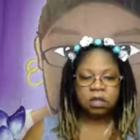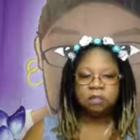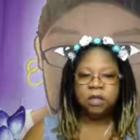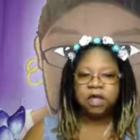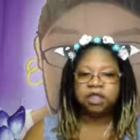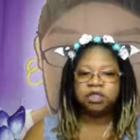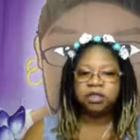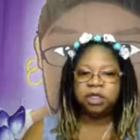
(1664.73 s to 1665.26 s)

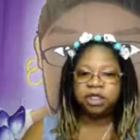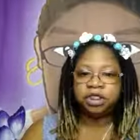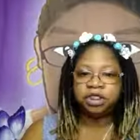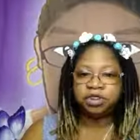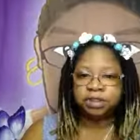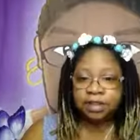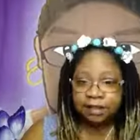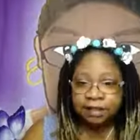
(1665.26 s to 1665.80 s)
Make sure that
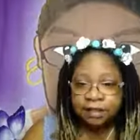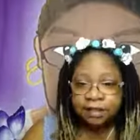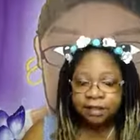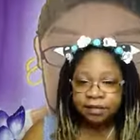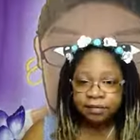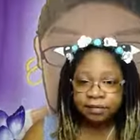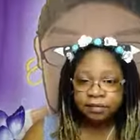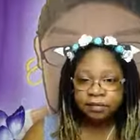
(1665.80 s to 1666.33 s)
you're
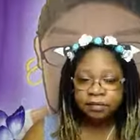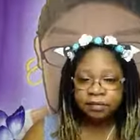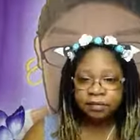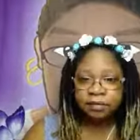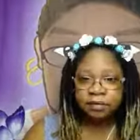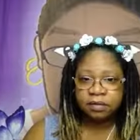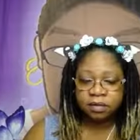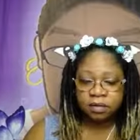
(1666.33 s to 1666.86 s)
listening.
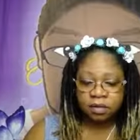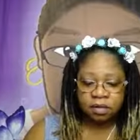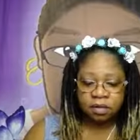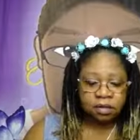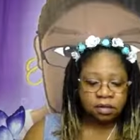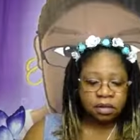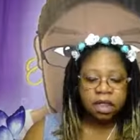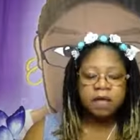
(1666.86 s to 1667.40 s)

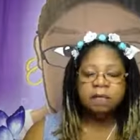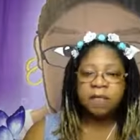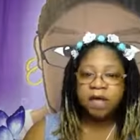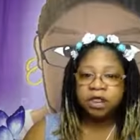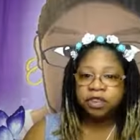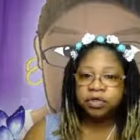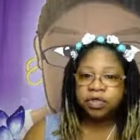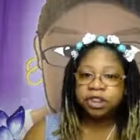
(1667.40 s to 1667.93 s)

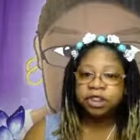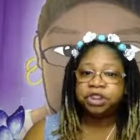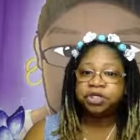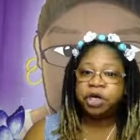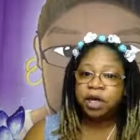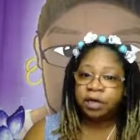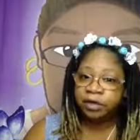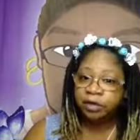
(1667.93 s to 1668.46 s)
Make sure that
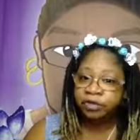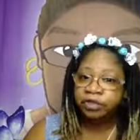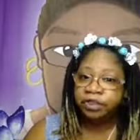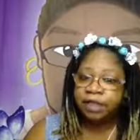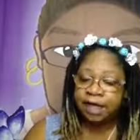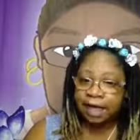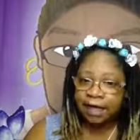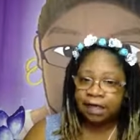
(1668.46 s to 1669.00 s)
you're
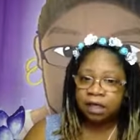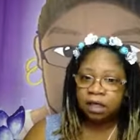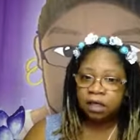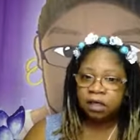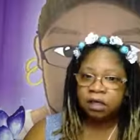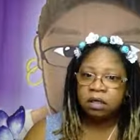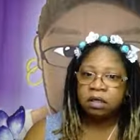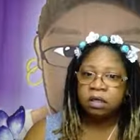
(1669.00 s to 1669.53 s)

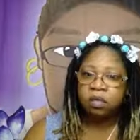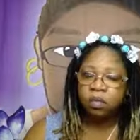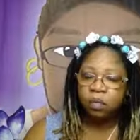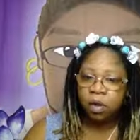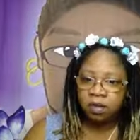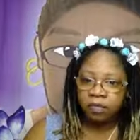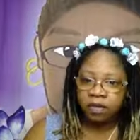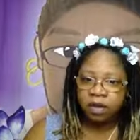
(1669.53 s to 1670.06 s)
understanding
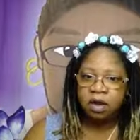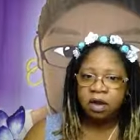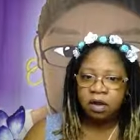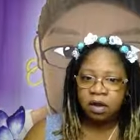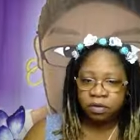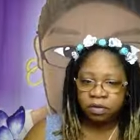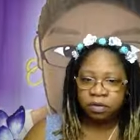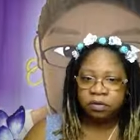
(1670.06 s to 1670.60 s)
what they are
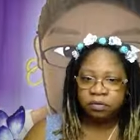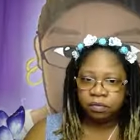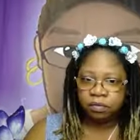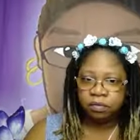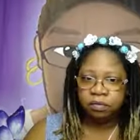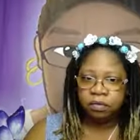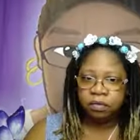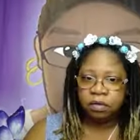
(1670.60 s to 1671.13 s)
going through.
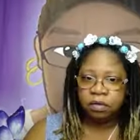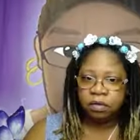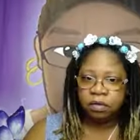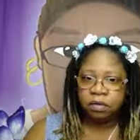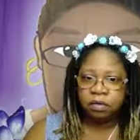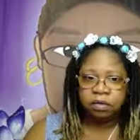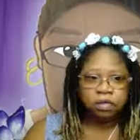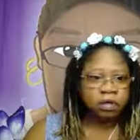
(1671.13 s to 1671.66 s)

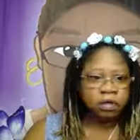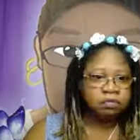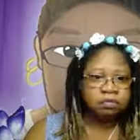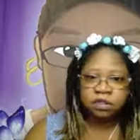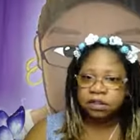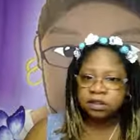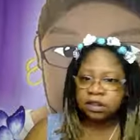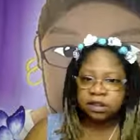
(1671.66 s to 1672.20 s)
Don't
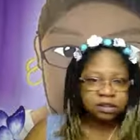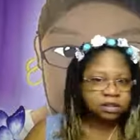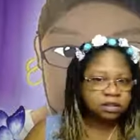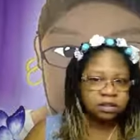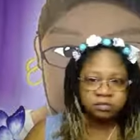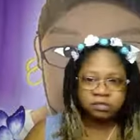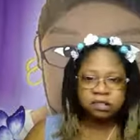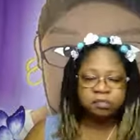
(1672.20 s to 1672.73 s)
just listen
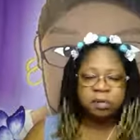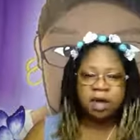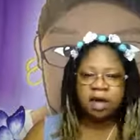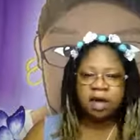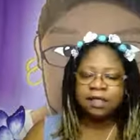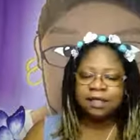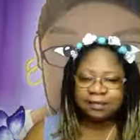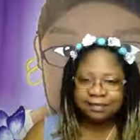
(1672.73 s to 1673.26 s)
to
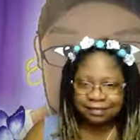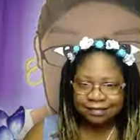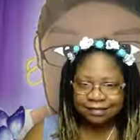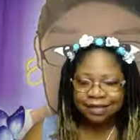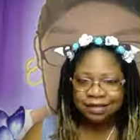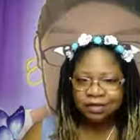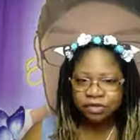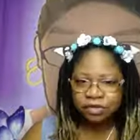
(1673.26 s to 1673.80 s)
respond, listen
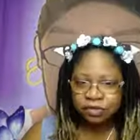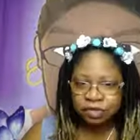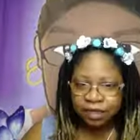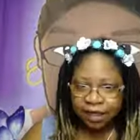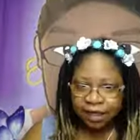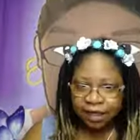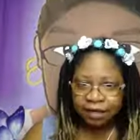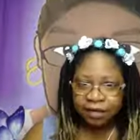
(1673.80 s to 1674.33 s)
to
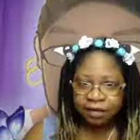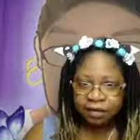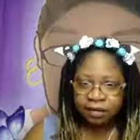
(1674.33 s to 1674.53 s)
understand.